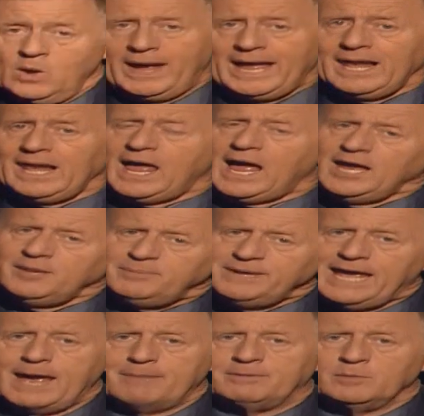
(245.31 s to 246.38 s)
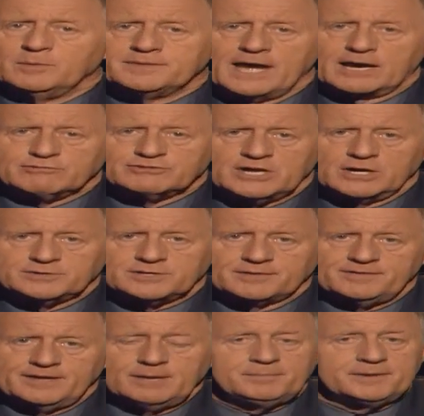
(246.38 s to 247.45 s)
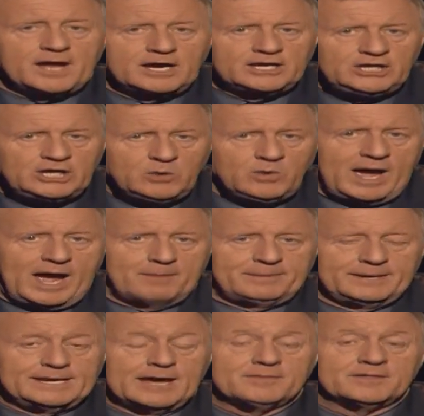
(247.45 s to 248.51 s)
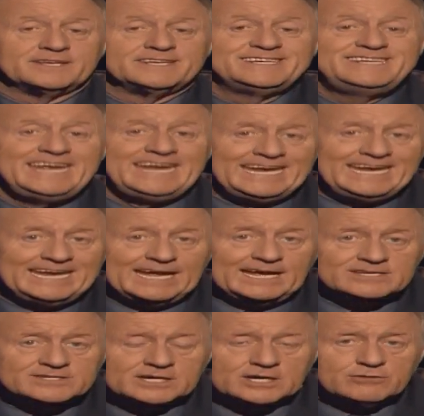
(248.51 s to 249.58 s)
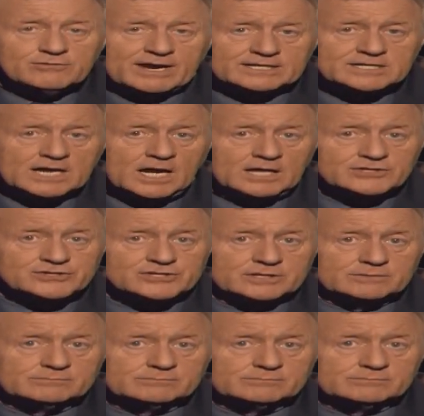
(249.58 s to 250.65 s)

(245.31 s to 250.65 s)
Well, I'd be happy with that result, I think, but are you happy now that D is the correct answer?